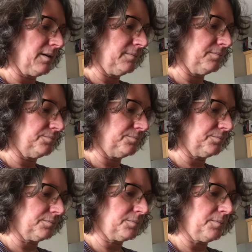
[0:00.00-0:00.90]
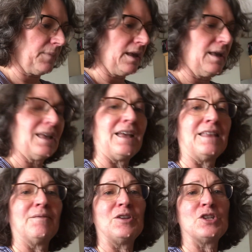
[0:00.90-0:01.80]
And
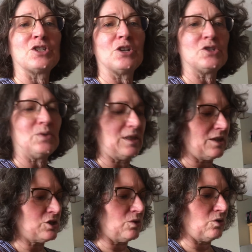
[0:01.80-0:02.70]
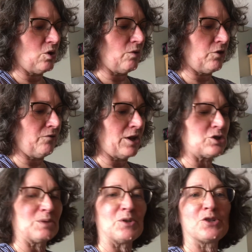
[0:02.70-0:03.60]
then when you start doing this, you know if your
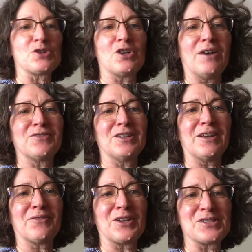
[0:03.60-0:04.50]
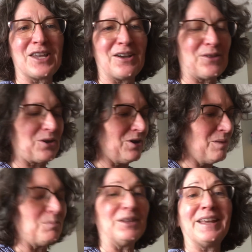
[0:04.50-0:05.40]
vegetables are soft enough because they either
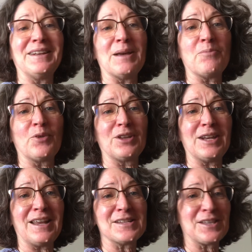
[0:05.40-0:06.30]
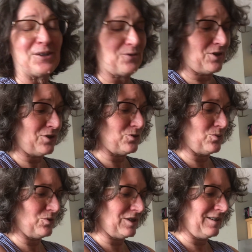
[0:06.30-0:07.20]
blend up really nicely or they don't.